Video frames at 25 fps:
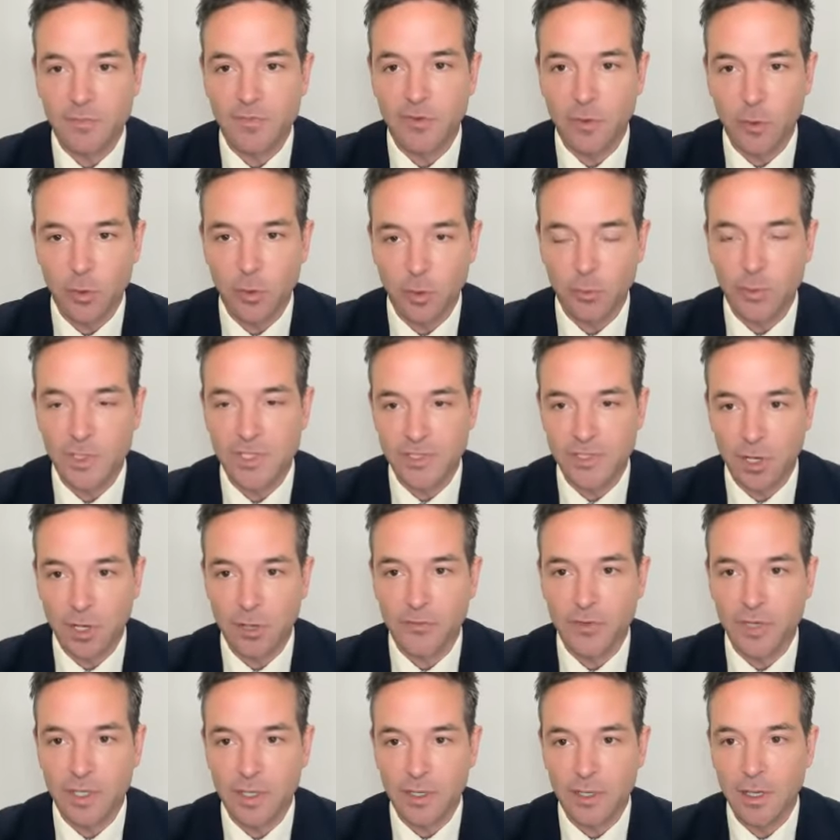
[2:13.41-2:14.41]
for
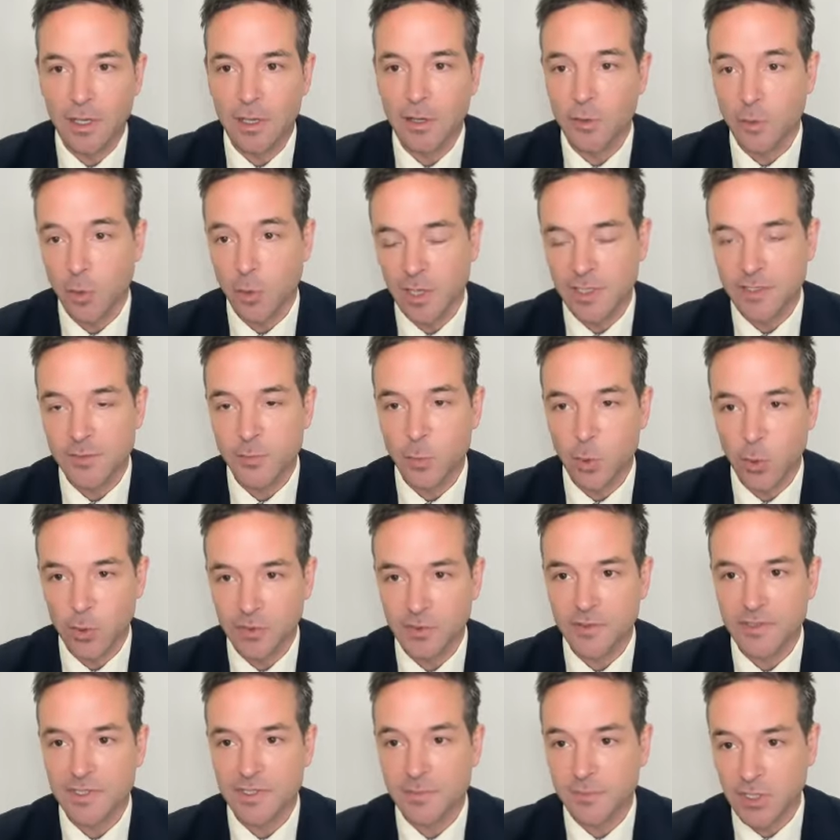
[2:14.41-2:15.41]
resolving cross-border
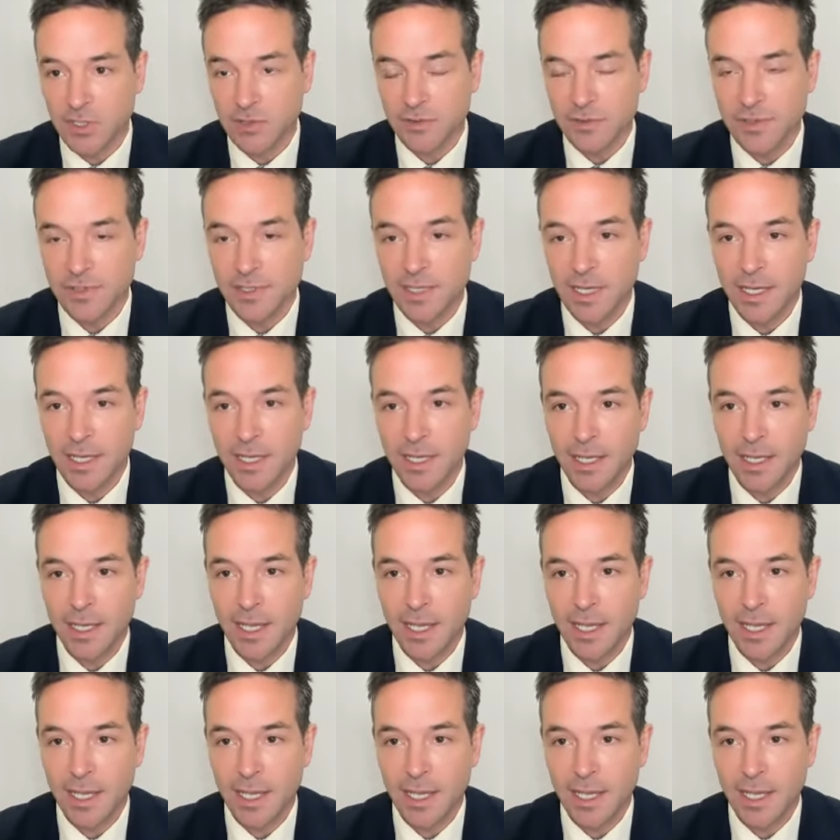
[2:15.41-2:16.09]
disputes.